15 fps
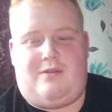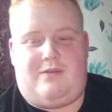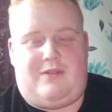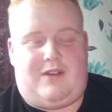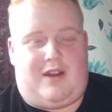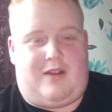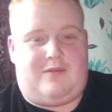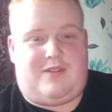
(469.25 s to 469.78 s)

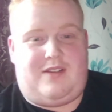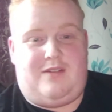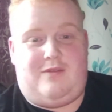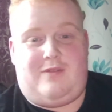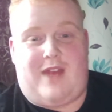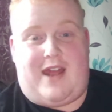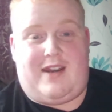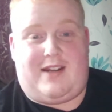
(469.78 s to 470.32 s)
you know, to
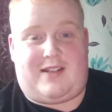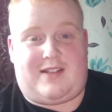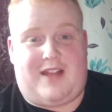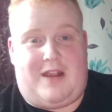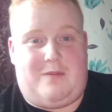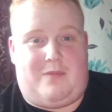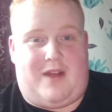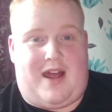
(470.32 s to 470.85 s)
that next
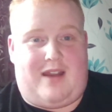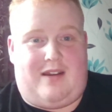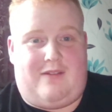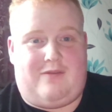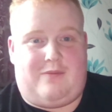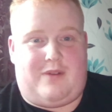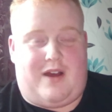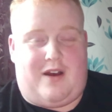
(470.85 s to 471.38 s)
game at,
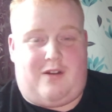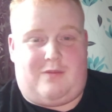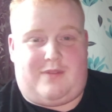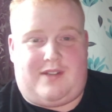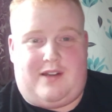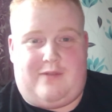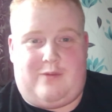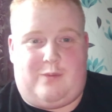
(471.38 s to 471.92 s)
at home
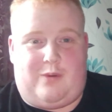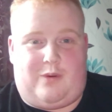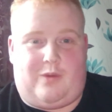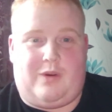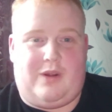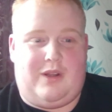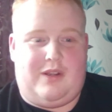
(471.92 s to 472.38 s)
to Liverpool.